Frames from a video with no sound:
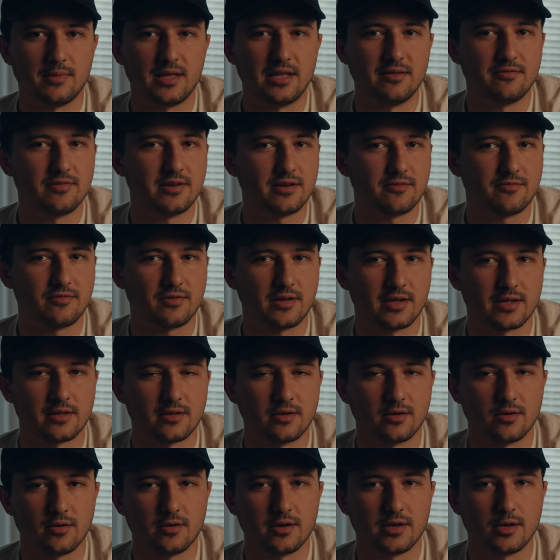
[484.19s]
Even if
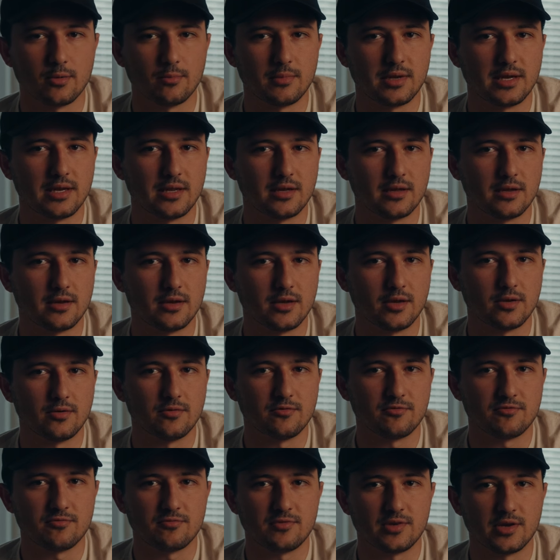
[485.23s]
like you're intermediate and
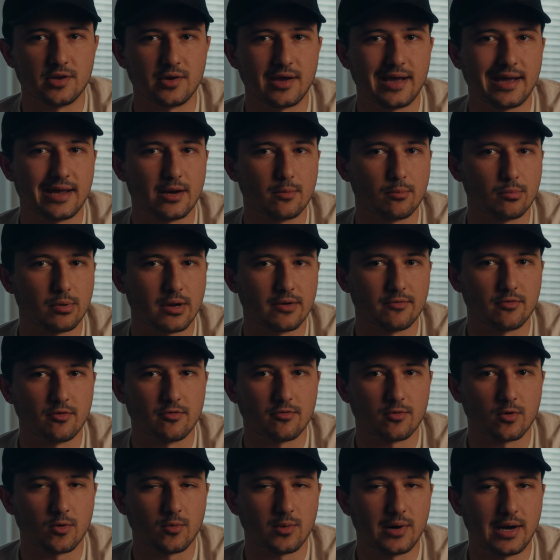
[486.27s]
you've had a
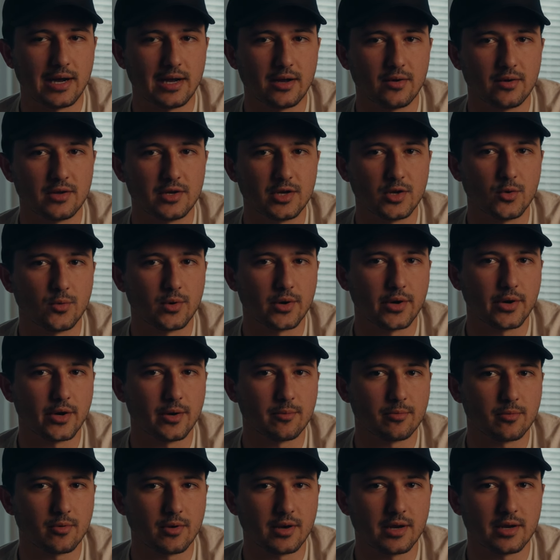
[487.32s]
Breville for a while and you want to
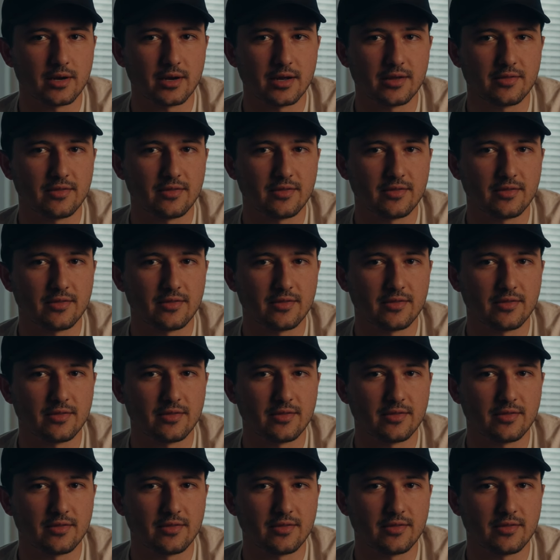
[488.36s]
upgrade,